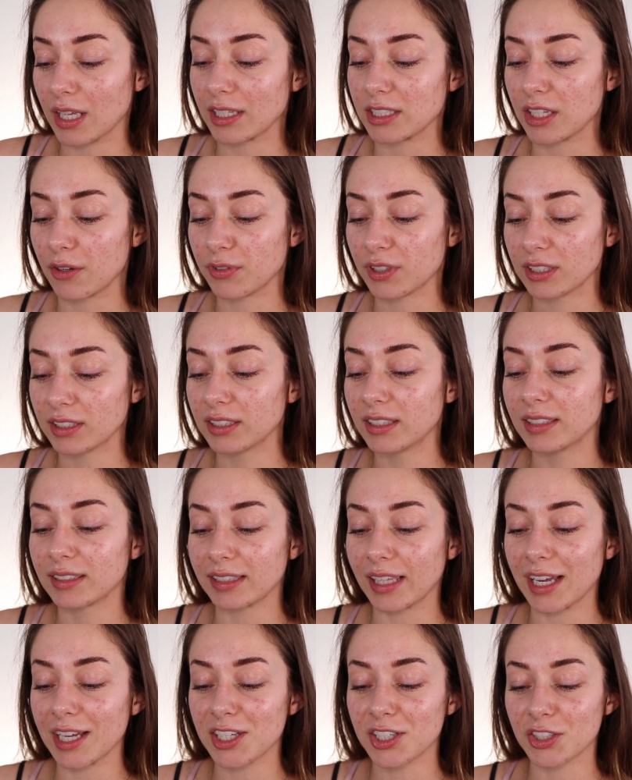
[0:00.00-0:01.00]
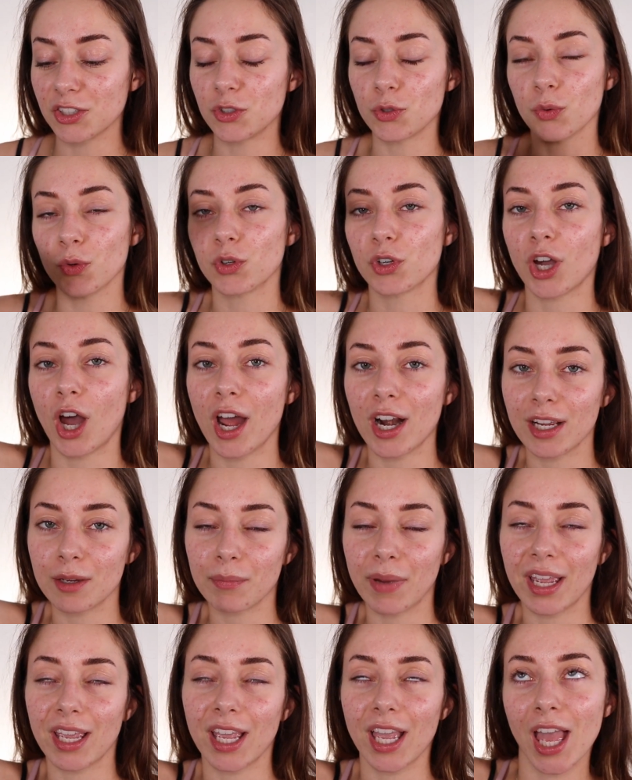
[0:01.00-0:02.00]
I definitely like cutting
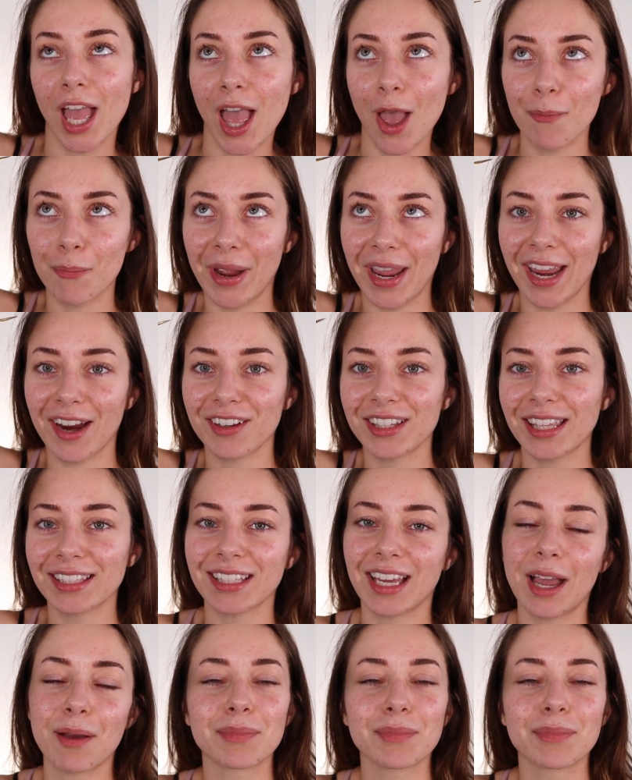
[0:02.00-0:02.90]
my hair like that.